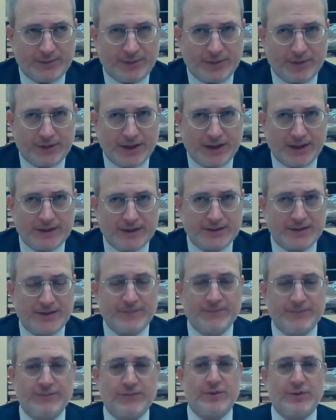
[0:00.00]
Mokish,
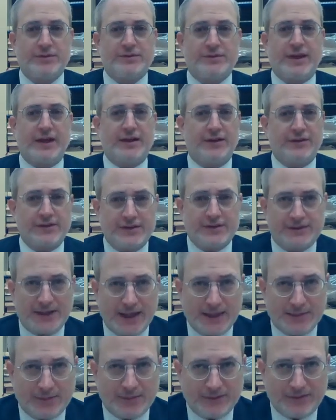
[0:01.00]
who sat on this
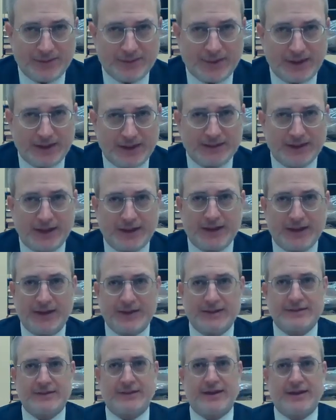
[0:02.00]
table for many
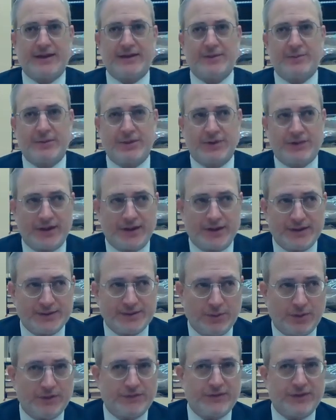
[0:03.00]
decades together with
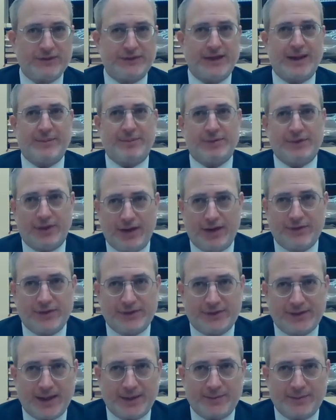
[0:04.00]
us, off the table, on
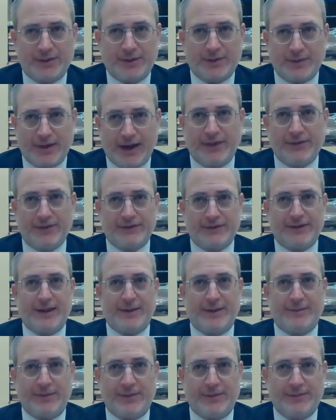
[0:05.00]
the table, around the
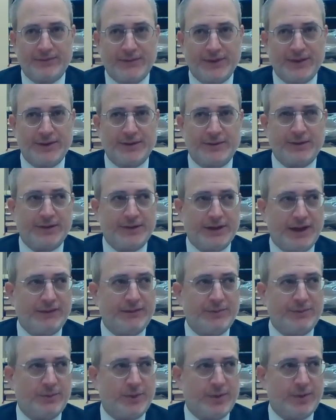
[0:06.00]
table. We
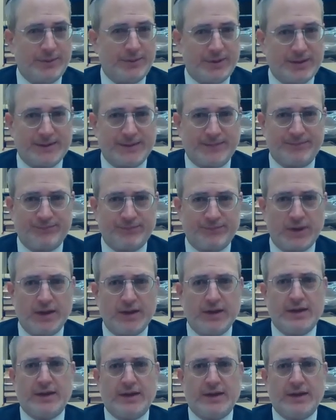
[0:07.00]
love him, we miss him.